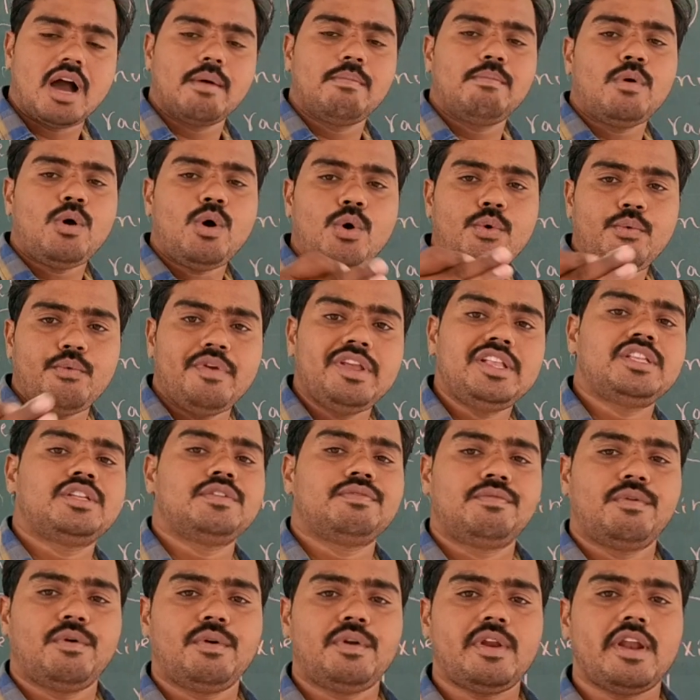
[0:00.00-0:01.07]
above which
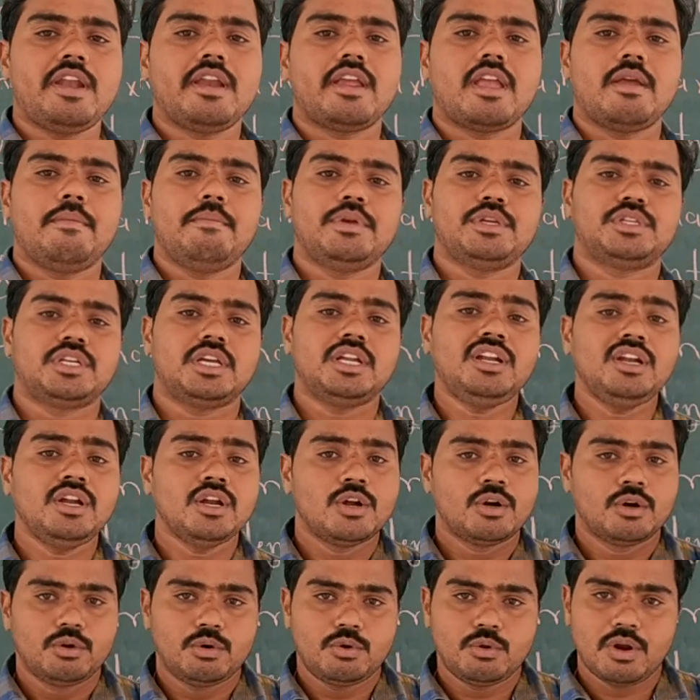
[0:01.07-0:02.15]
photoelectric emission
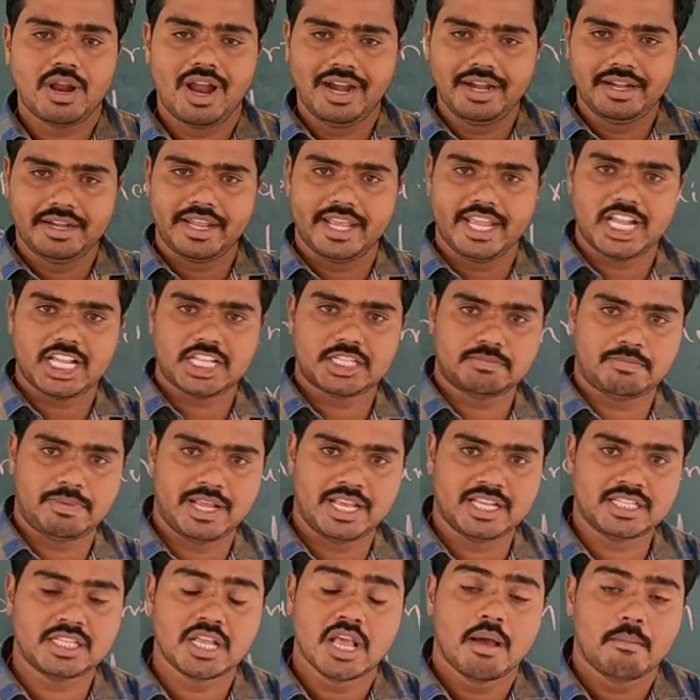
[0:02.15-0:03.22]
do not take
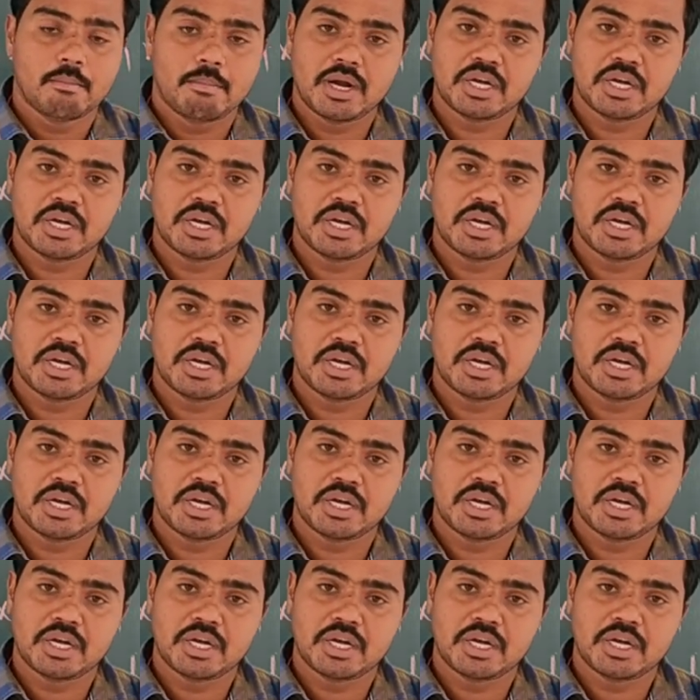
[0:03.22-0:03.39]
place,